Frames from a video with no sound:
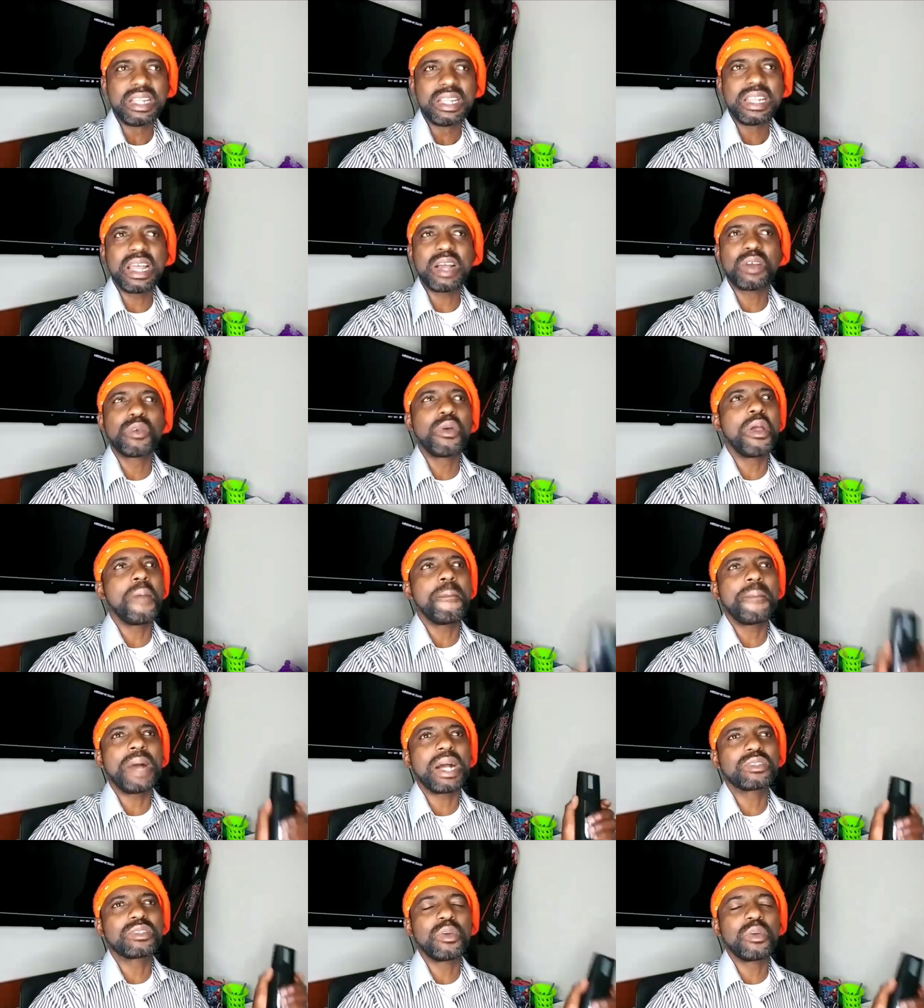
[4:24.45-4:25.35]
They're going
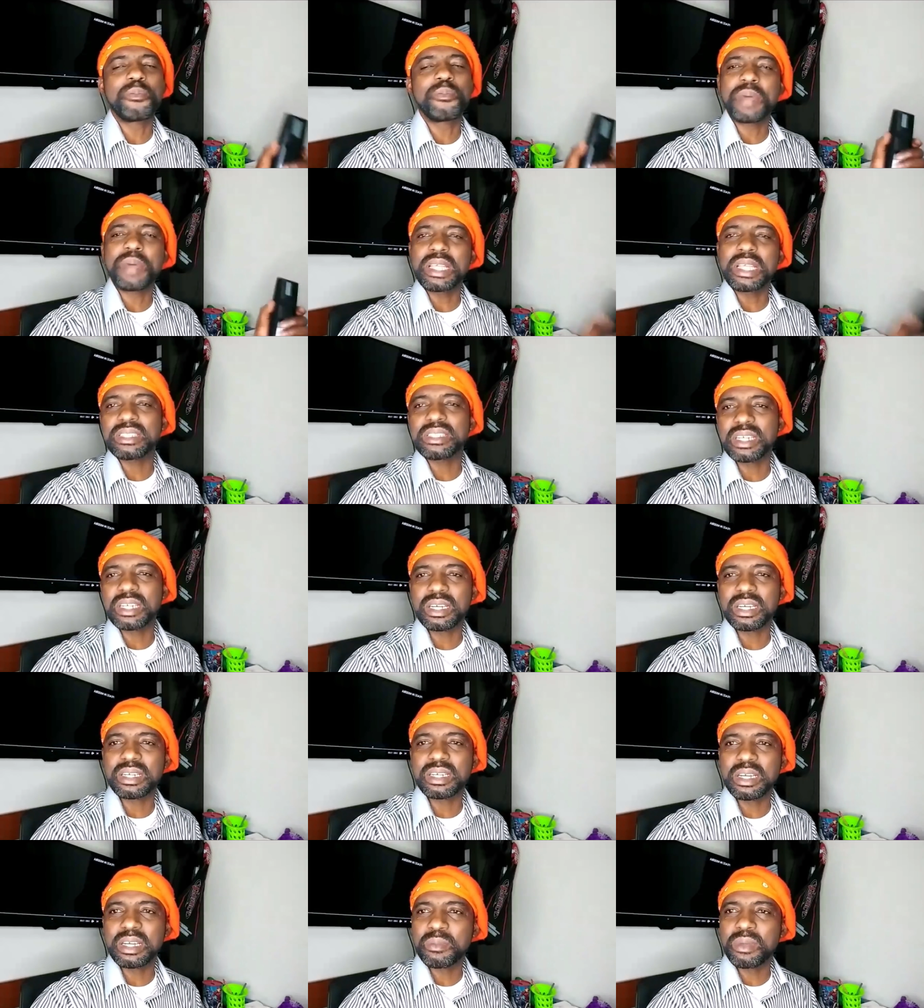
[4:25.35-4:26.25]
back to paint
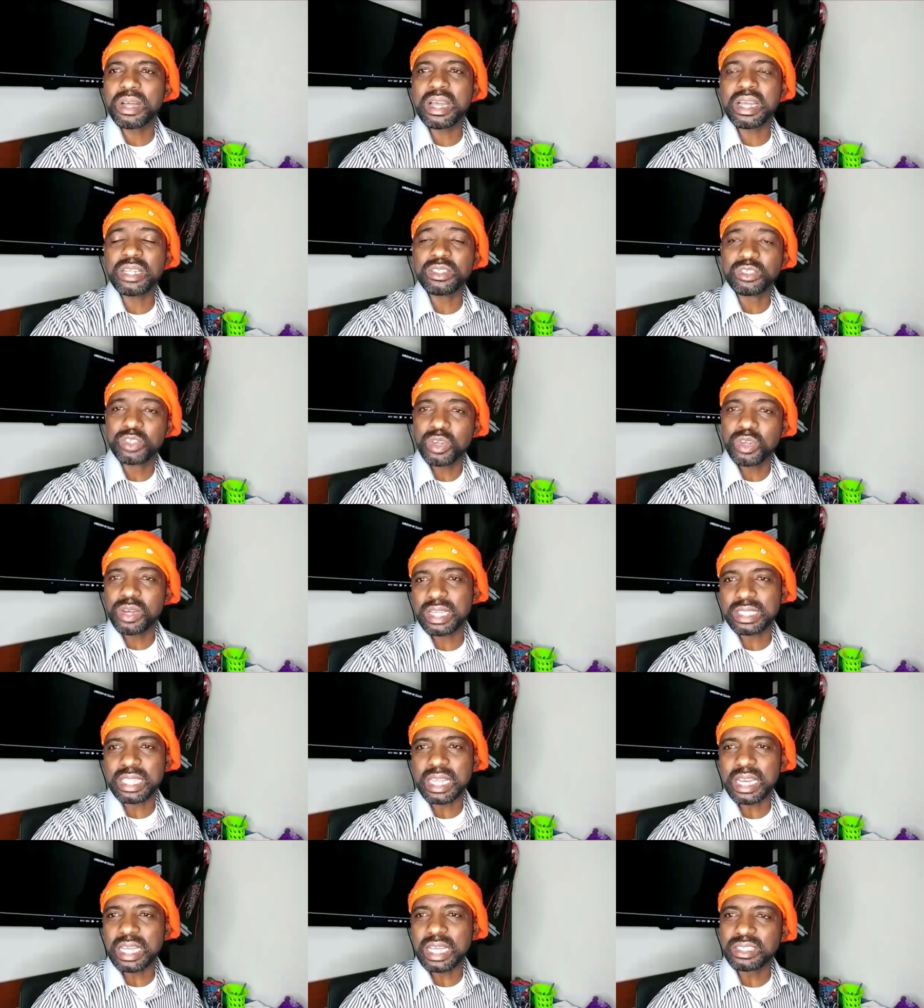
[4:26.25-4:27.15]

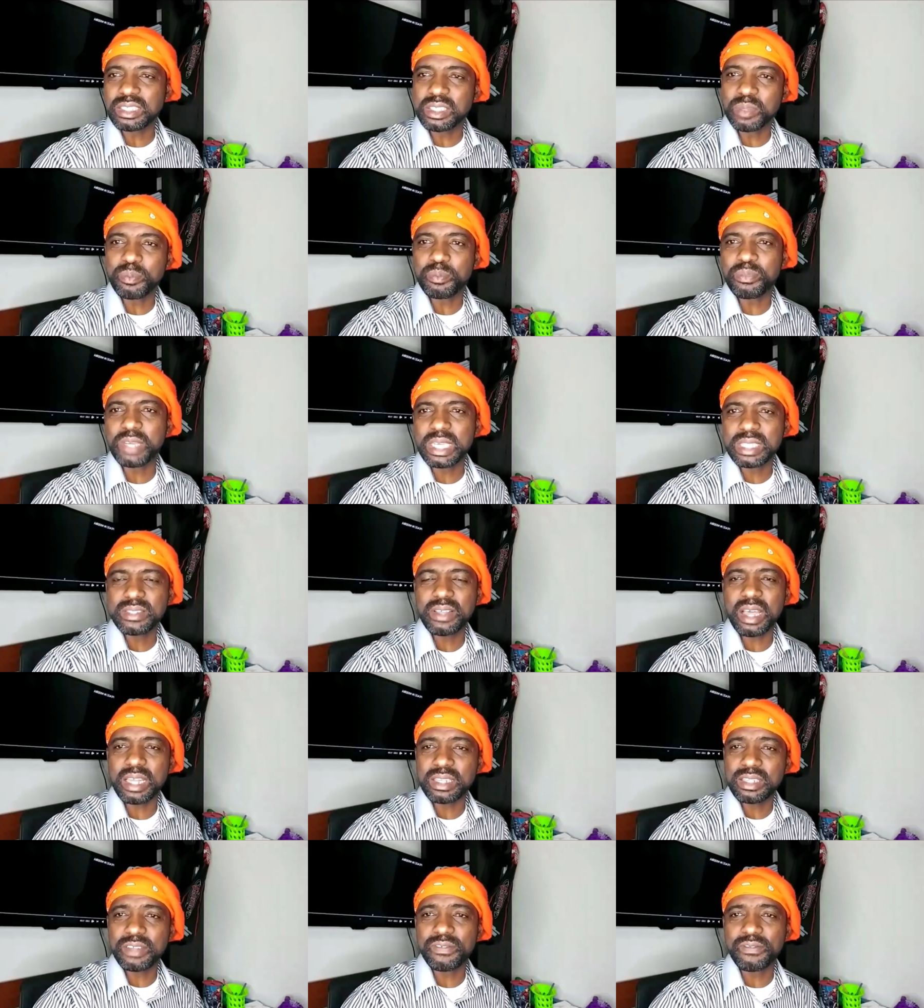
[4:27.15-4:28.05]
Jonathan as the
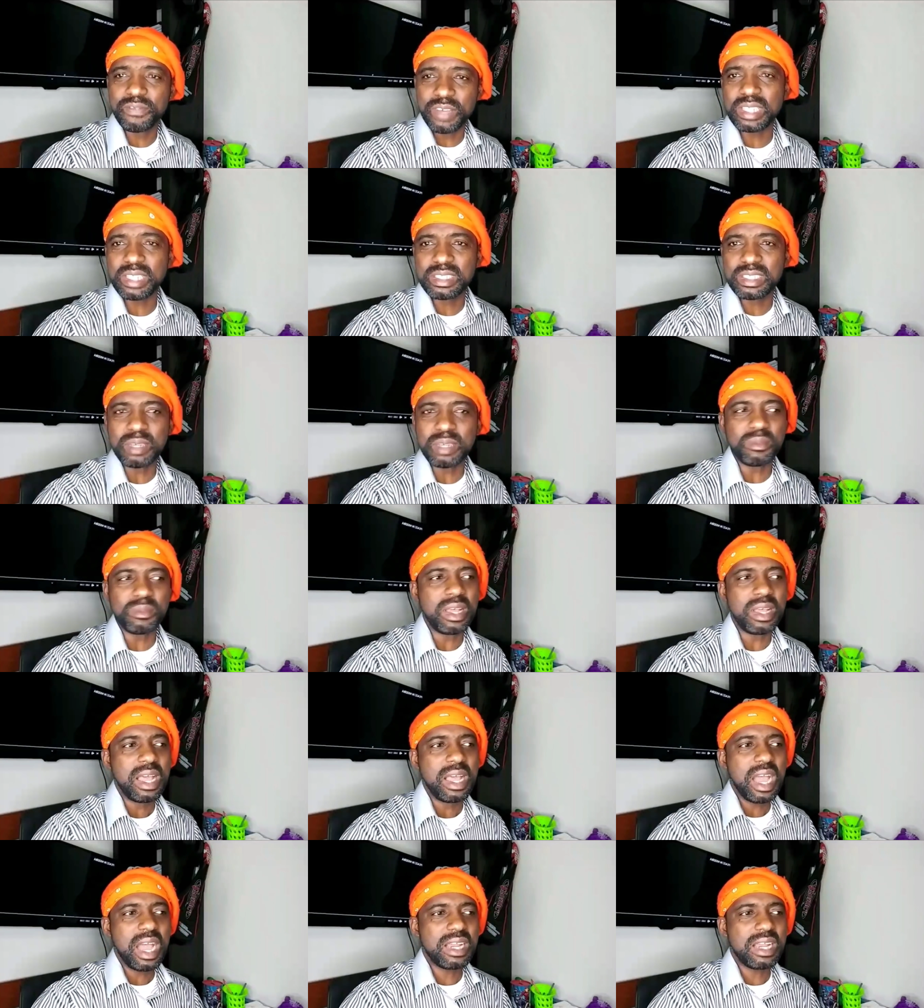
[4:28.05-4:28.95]
victim,
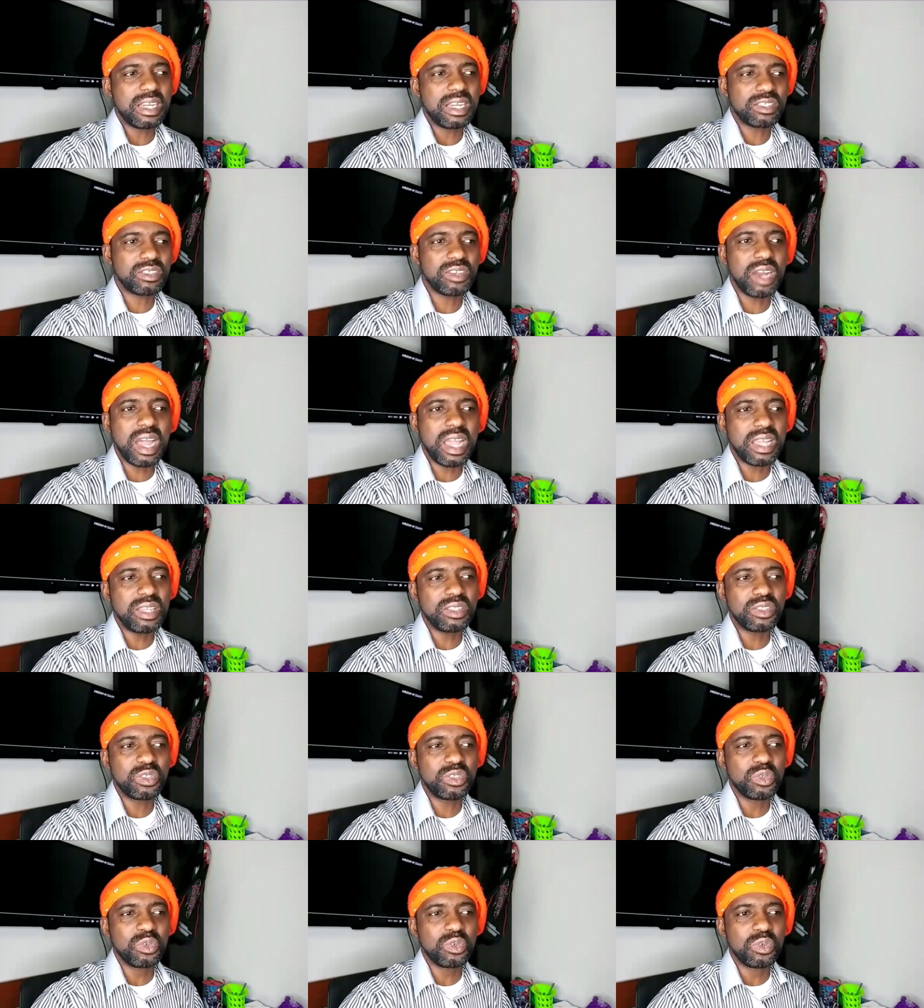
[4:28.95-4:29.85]
and they're trying
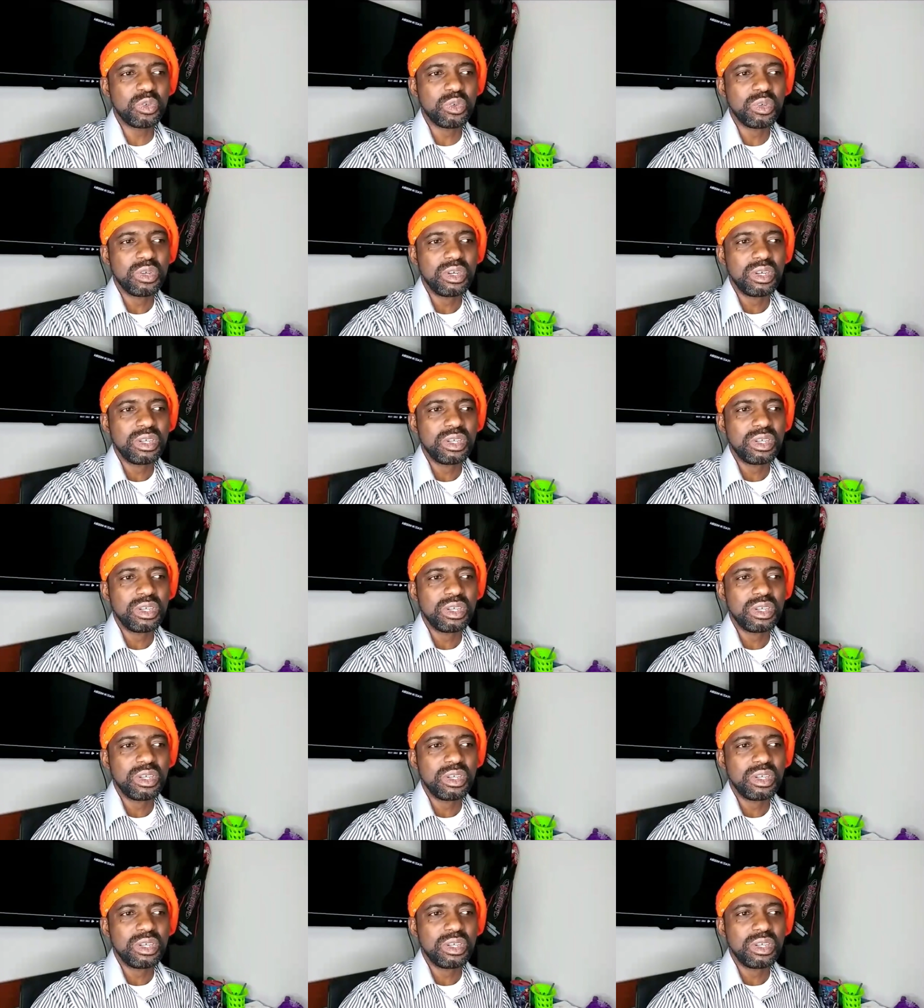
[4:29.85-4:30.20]
to